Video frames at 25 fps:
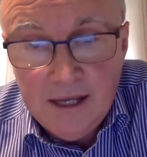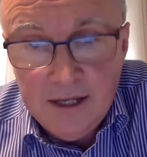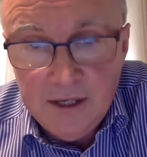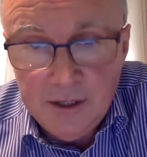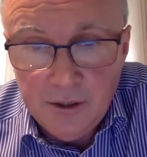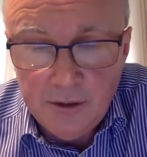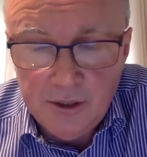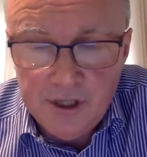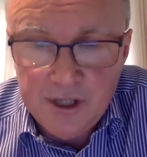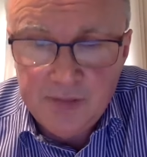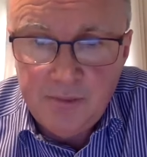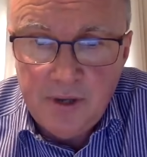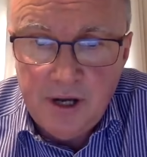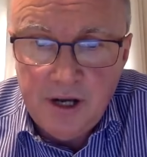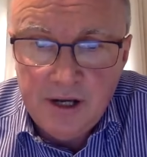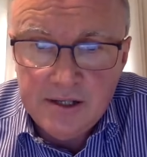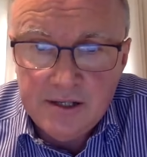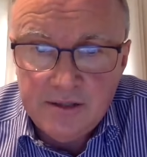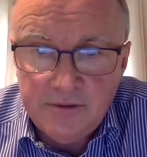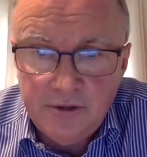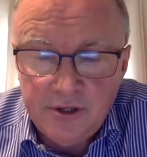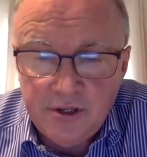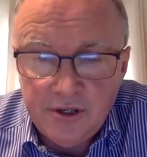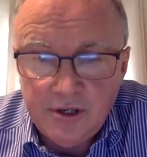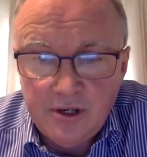Pandora's
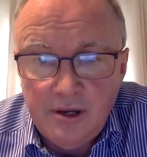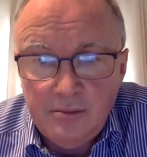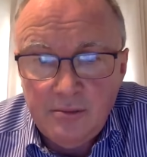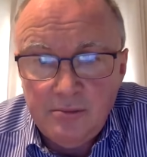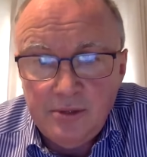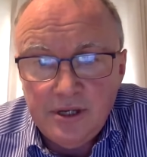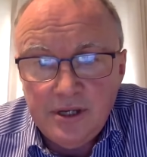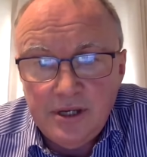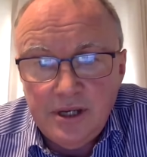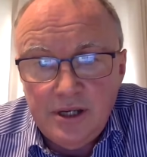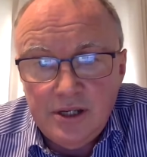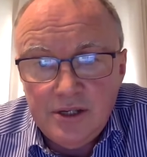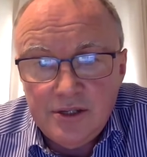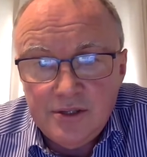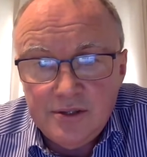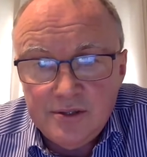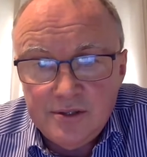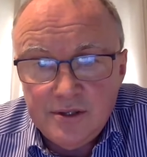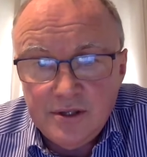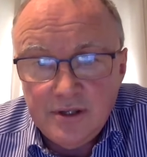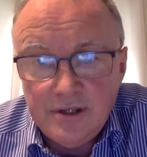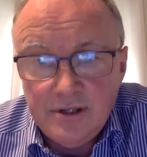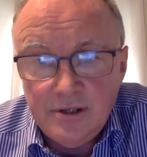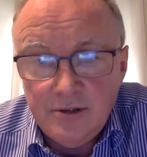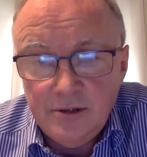box of other
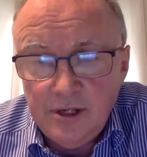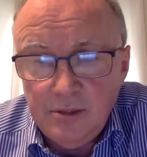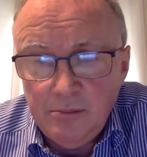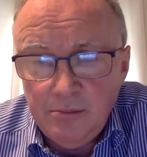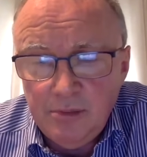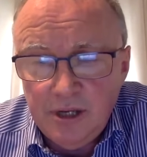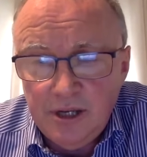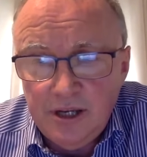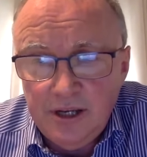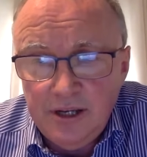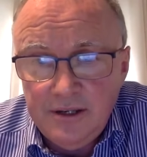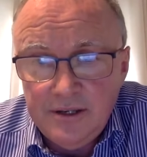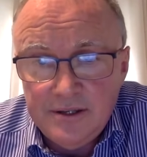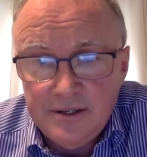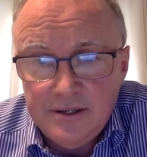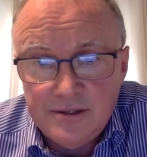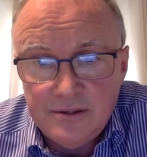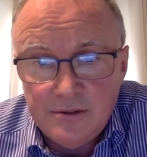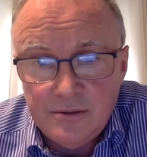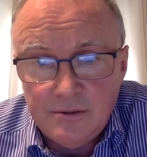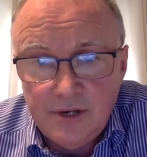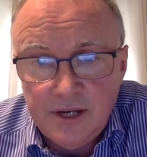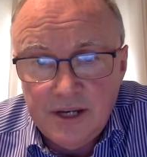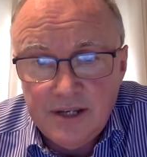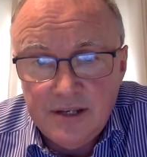complications, including
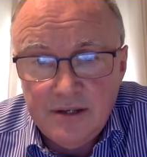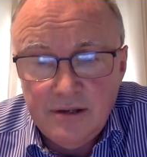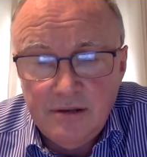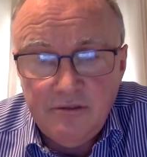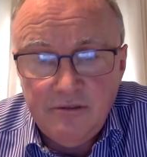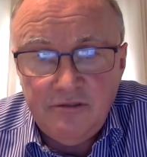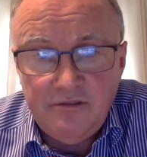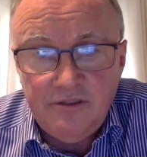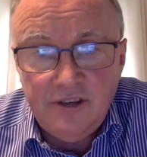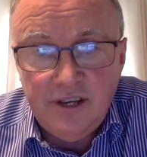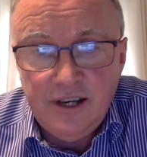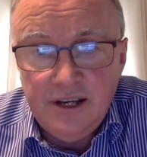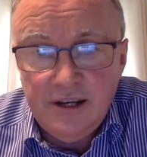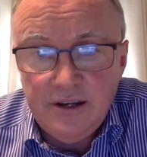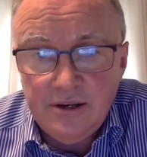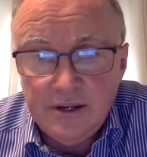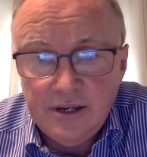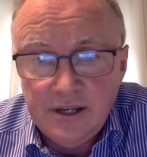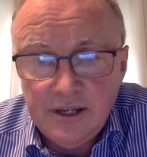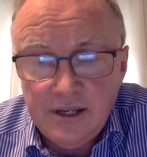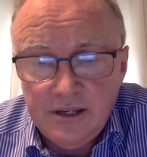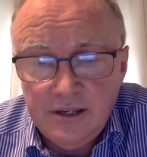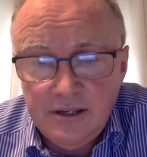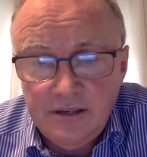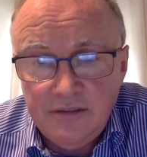blindness, retinal
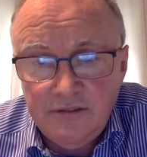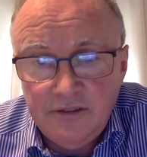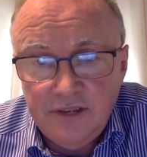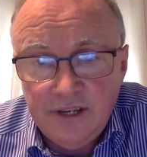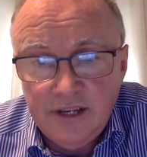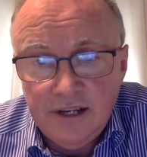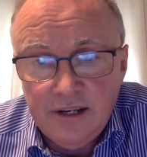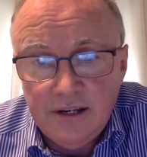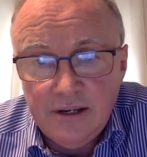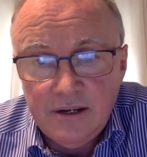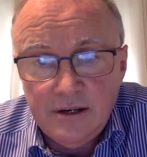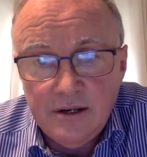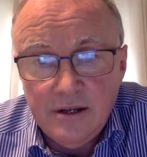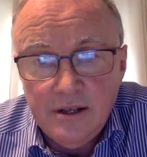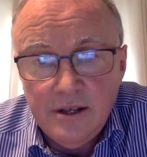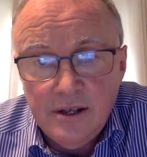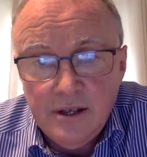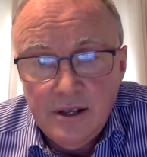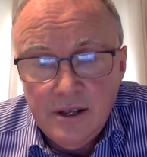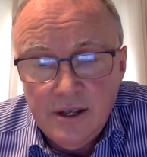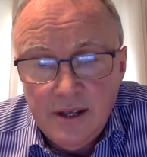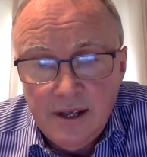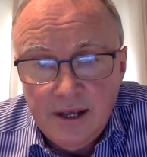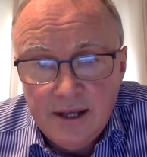failure, kidney failure,